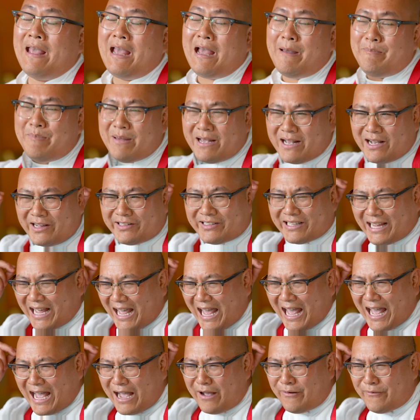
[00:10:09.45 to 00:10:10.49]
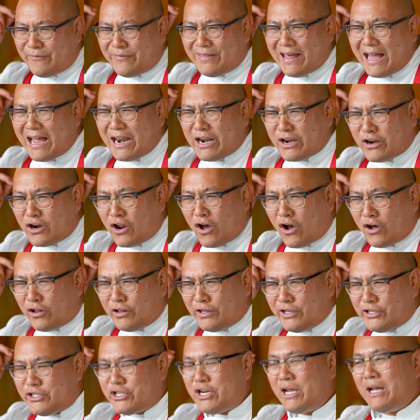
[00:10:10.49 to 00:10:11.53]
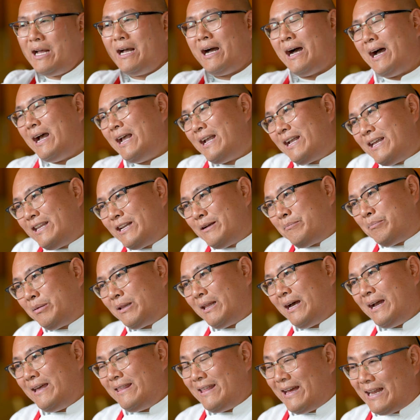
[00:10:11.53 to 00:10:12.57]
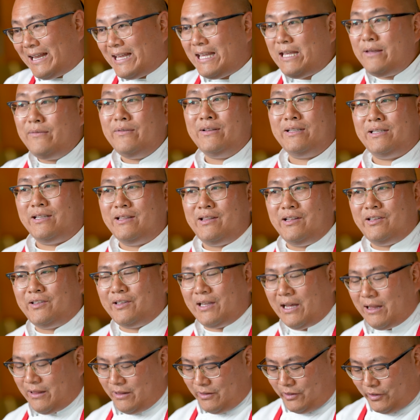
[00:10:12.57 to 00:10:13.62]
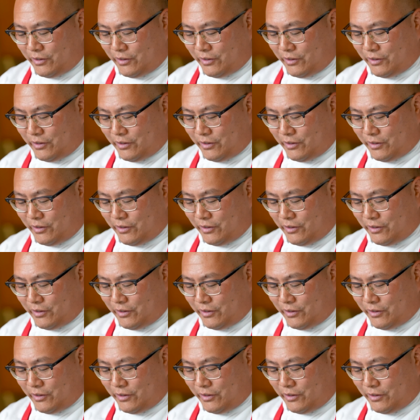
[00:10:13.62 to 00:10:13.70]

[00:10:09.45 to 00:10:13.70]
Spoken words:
And because I have that knowledge, I can apply that even to the salad.